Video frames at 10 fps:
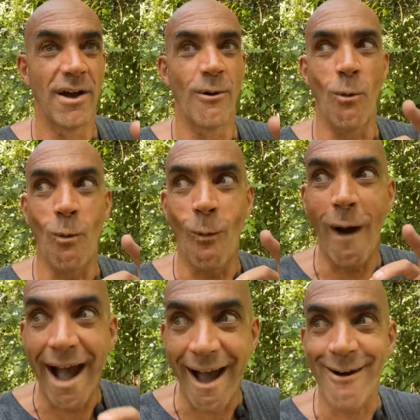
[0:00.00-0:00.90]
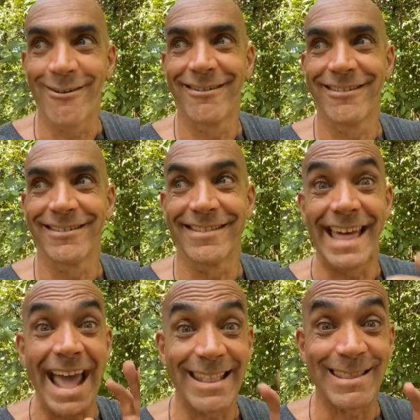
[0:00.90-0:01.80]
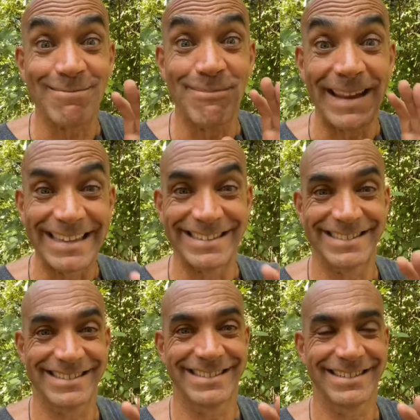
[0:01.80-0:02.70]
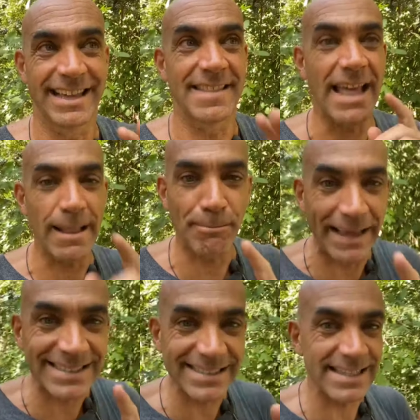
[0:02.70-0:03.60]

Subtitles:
Wow. That place. And that place is